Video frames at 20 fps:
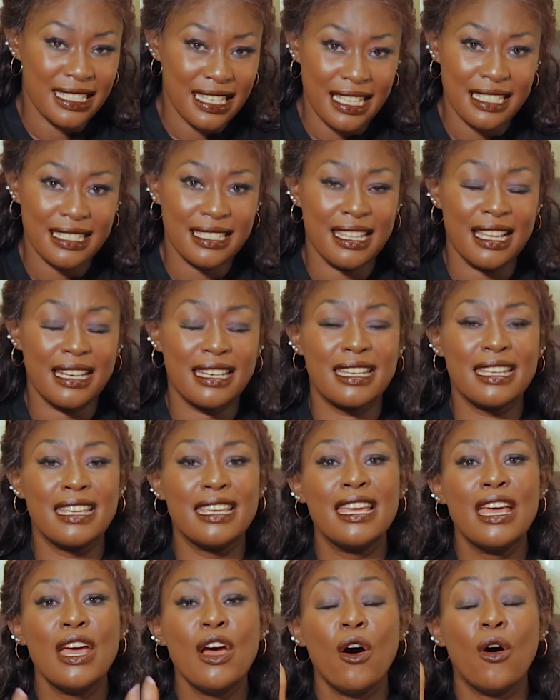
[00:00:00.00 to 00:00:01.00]

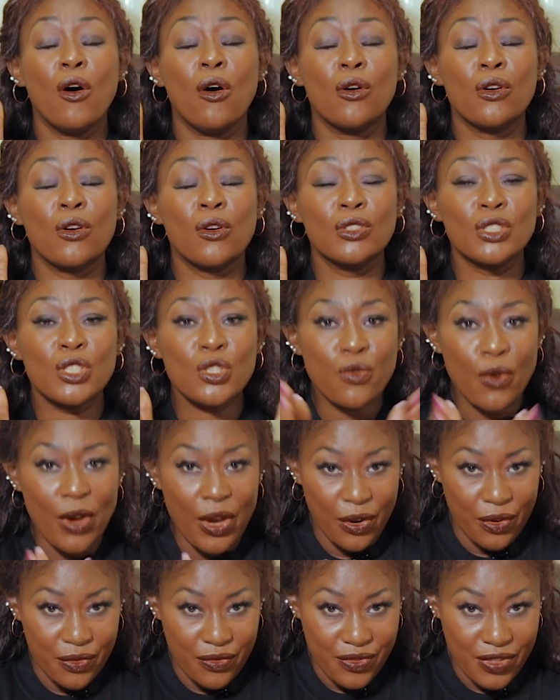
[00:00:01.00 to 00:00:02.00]
yesterday, or on
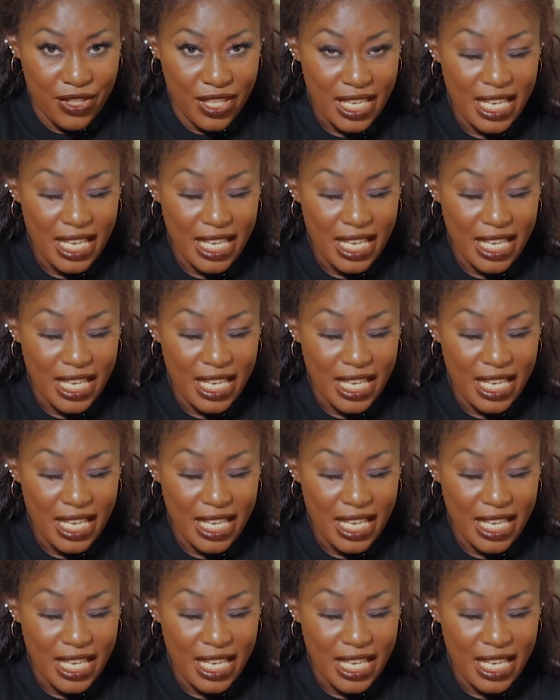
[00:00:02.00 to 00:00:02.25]
12th,